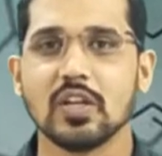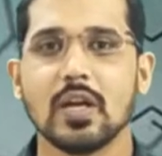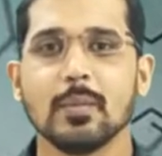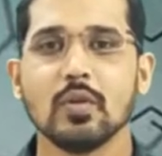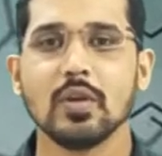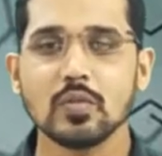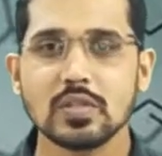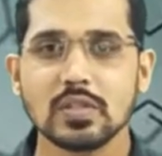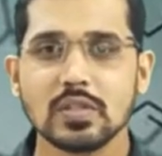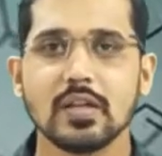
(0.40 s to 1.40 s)
I am going to
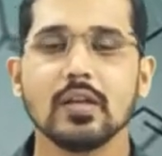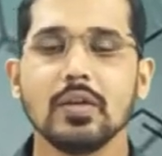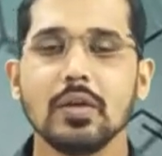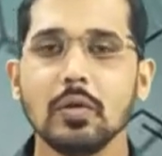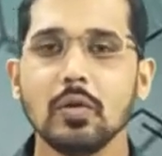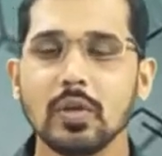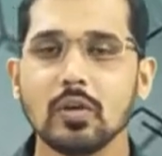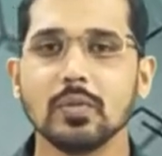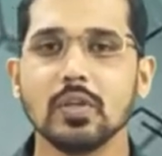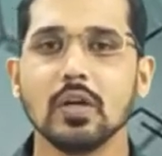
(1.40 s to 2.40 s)
start new topic
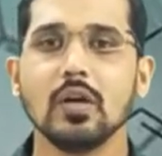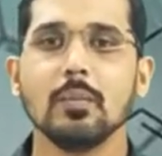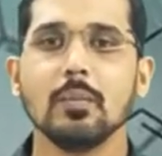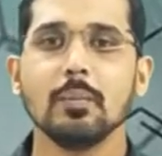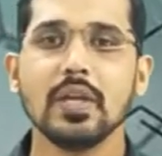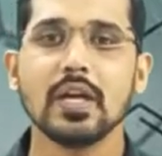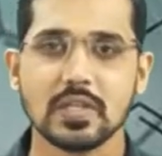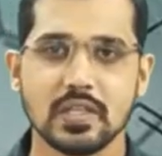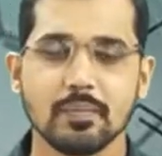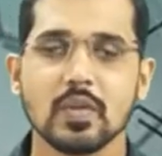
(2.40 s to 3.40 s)
of the
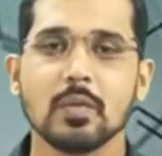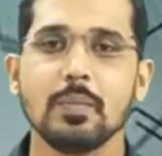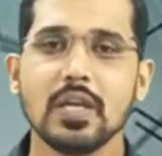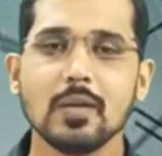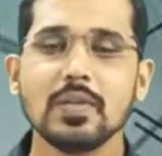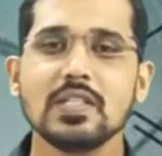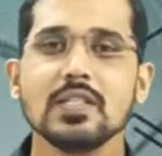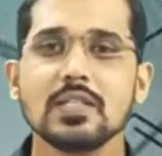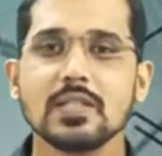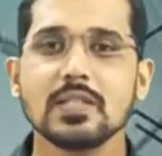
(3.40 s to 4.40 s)
PRPC. PRPC
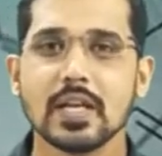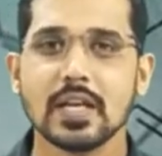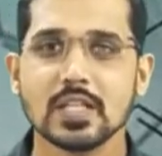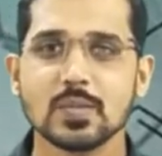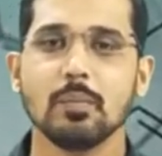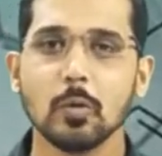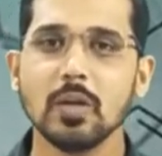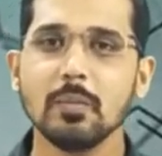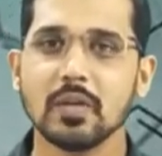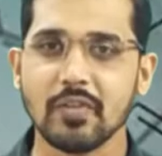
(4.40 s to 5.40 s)
stands for
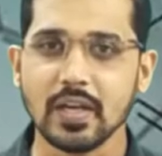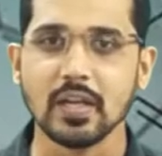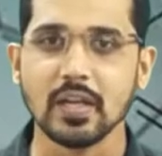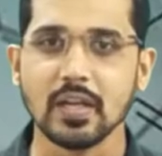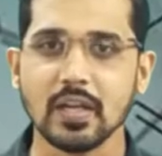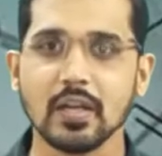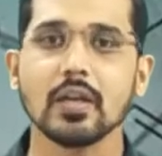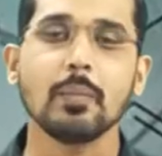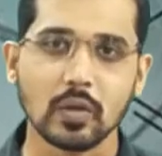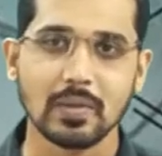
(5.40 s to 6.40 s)
Petroleum Refining and
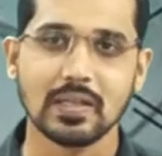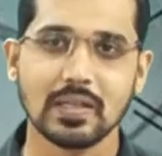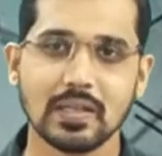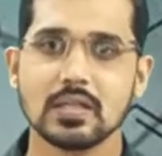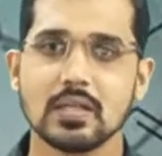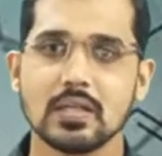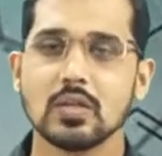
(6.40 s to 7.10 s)
Petrochemicals.